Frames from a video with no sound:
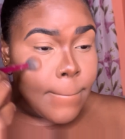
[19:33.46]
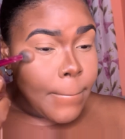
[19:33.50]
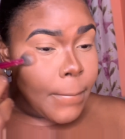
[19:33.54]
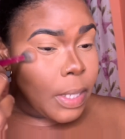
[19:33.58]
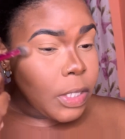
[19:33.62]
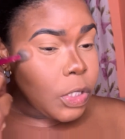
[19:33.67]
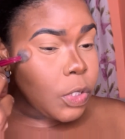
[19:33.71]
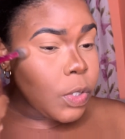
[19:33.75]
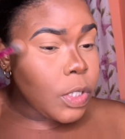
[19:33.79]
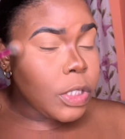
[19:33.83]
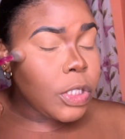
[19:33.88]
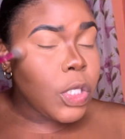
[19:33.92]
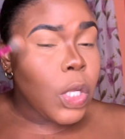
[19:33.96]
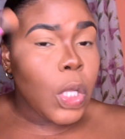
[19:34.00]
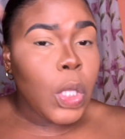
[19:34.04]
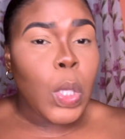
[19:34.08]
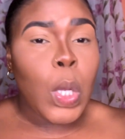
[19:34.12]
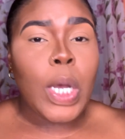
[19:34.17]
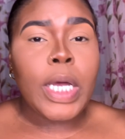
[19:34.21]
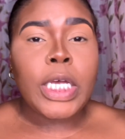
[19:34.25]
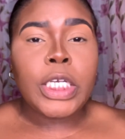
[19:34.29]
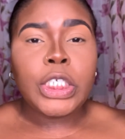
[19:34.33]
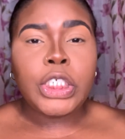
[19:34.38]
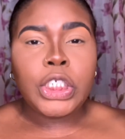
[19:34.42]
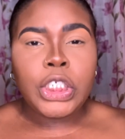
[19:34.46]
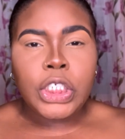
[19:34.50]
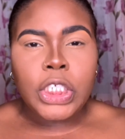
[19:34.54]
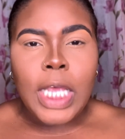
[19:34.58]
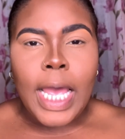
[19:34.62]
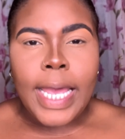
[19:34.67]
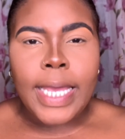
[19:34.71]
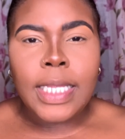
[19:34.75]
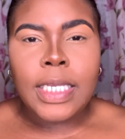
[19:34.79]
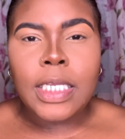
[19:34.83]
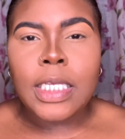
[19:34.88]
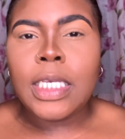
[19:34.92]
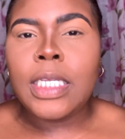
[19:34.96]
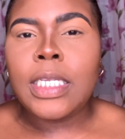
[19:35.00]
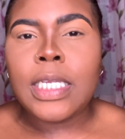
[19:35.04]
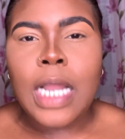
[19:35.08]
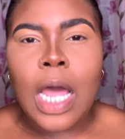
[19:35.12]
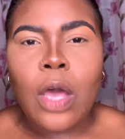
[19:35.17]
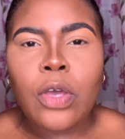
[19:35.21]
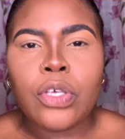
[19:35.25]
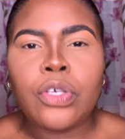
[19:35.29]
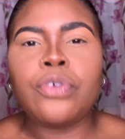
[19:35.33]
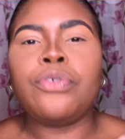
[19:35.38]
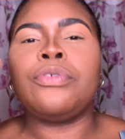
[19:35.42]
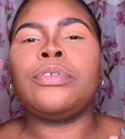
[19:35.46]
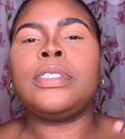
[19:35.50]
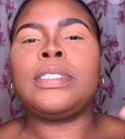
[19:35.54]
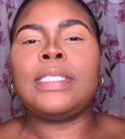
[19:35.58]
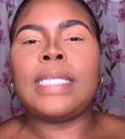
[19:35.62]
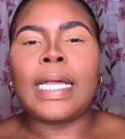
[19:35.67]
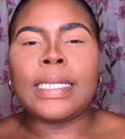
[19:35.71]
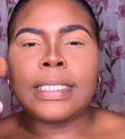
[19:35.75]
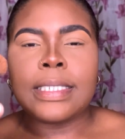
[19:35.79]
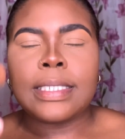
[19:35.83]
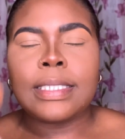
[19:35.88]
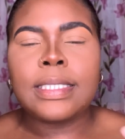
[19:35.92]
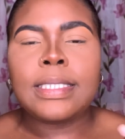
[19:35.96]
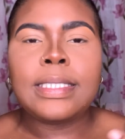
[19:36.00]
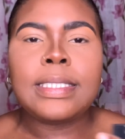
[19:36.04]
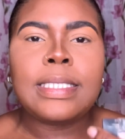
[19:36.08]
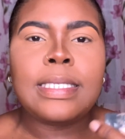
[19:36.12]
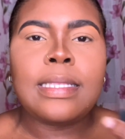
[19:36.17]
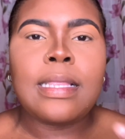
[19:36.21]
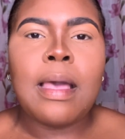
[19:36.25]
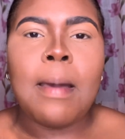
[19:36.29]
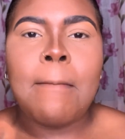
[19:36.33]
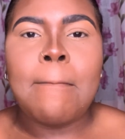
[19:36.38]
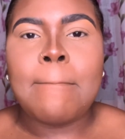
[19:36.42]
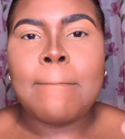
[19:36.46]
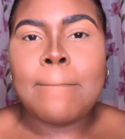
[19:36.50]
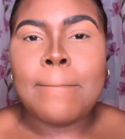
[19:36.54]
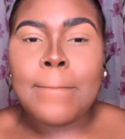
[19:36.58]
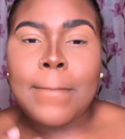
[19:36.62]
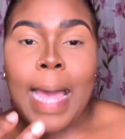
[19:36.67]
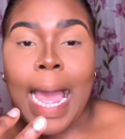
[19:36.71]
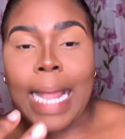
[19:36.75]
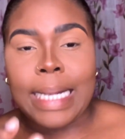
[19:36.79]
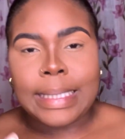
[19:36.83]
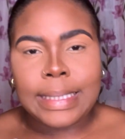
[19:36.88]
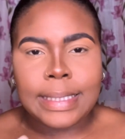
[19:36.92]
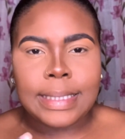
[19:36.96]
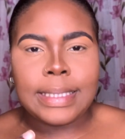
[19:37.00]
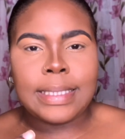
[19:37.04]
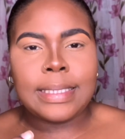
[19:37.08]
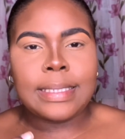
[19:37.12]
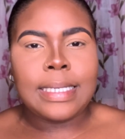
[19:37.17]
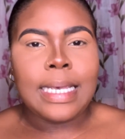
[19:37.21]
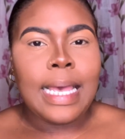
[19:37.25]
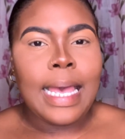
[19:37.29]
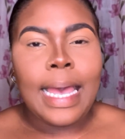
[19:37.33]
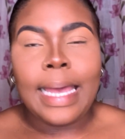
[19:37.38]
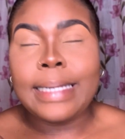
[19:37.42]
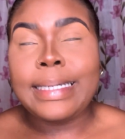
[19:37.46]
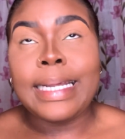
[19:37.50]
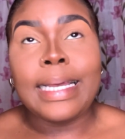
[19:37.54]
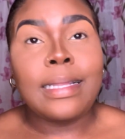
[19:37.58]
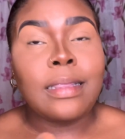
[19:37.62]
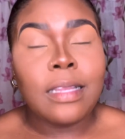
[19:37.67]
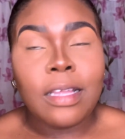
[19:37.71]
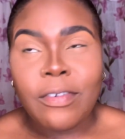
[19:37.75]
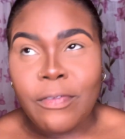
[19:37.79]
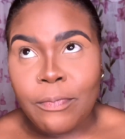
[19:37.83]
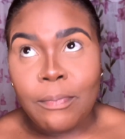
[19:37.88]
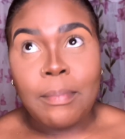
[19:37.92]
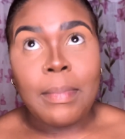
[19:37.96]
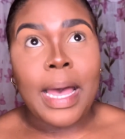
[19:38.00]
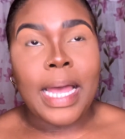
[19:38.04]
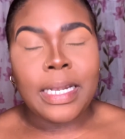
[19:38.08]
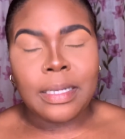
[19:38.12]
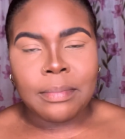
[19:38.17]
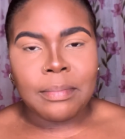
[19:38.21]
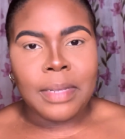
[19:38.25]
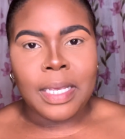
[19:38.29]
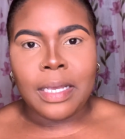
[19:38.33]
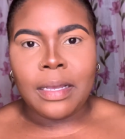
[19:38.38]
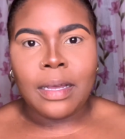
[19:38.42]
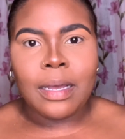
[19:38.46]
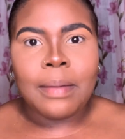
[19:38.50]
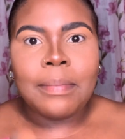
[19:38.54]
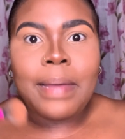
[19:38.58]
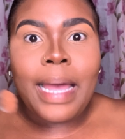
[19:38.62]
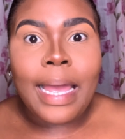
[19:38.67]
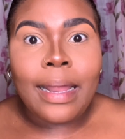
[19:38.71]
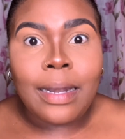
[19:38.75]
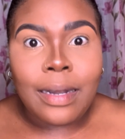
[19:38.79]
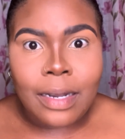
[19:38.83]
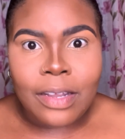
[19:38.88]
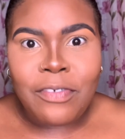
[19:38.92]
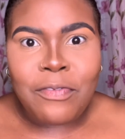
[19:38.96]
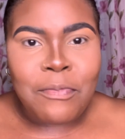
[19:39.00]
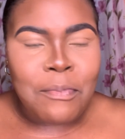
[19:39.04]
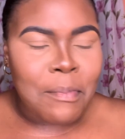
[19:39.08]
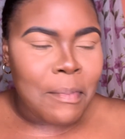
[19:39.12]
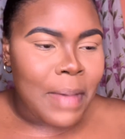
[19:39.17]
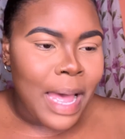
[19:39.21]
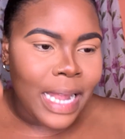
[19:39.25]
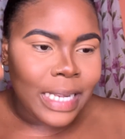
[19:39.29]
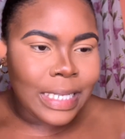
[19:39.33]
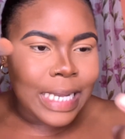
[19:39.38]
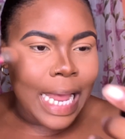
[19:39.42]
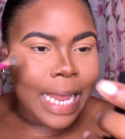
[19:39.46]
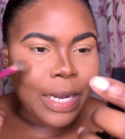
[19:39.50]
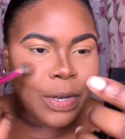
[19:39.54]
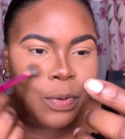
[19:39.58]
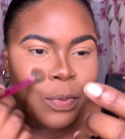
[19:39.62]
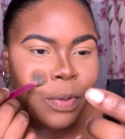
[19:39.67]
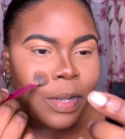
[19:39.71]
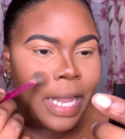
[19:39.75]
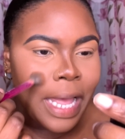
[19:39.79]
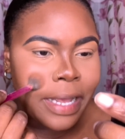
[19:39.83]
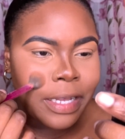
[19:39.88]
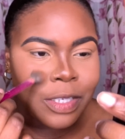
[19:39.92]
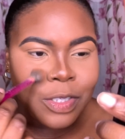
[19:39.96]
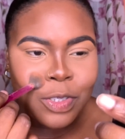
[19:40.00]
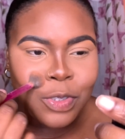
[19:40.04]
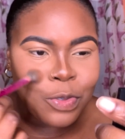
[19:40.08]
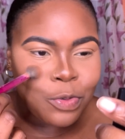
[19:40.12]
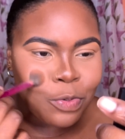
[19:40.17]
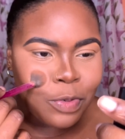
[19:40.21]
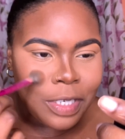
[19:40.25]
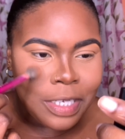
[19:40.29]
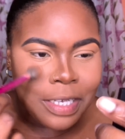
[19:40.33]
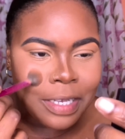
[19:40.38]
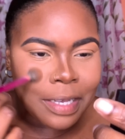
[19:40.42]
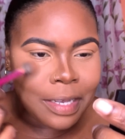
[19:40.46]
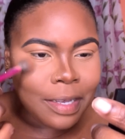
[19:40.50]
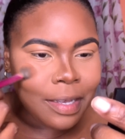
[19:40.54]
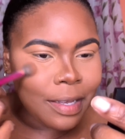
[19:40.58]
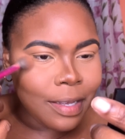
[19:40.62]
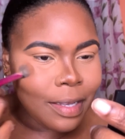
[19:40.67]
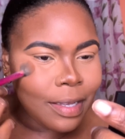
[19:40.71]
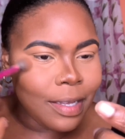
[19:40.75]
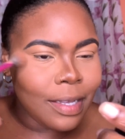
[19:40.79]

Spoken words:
So it's no longer shiny. Now you're starting to see the matte, and I love matte makeup. I love matte. I don't like dewy.